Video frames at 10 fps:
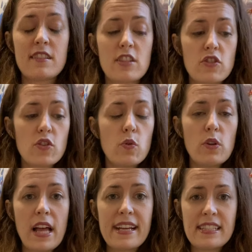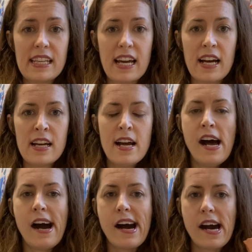such a cool idea,
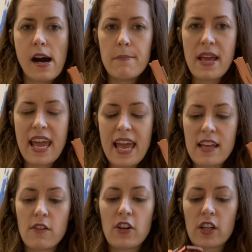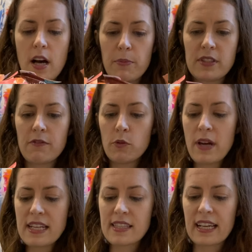and there are a couple different
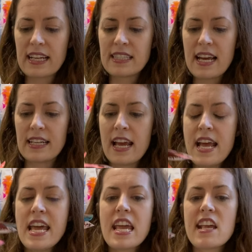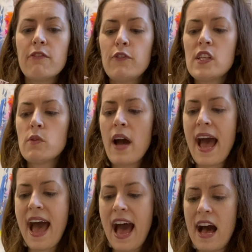ways. Like I said, if you
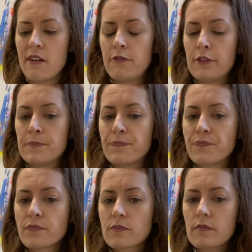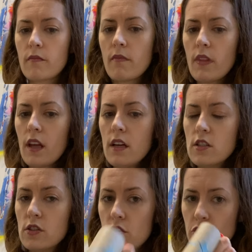have
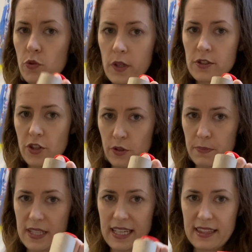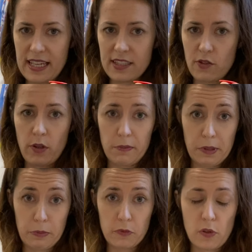short tubes like this, toilet
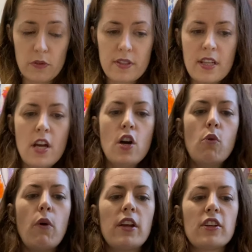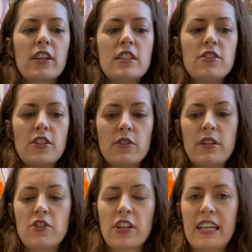paper rolls, what you're gonna do
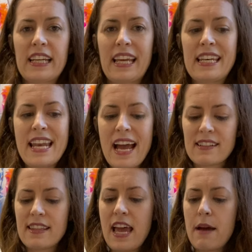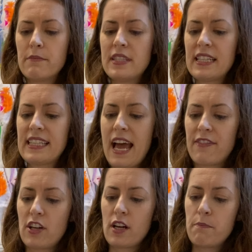is you're gonna connect them
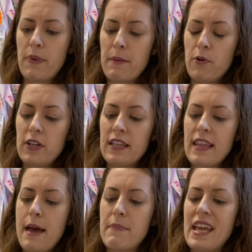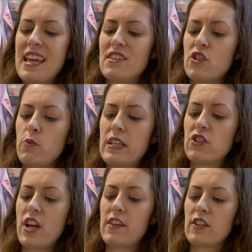together by putting them into each
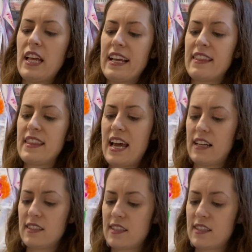other like this.